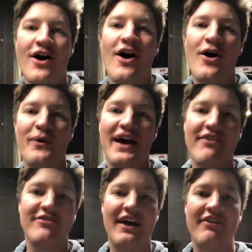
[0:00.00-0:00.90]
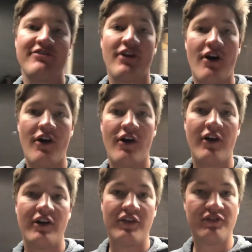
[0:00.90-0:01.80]
All we have left
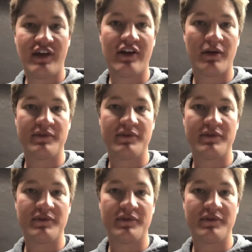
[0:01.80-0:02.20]
are the trailing arm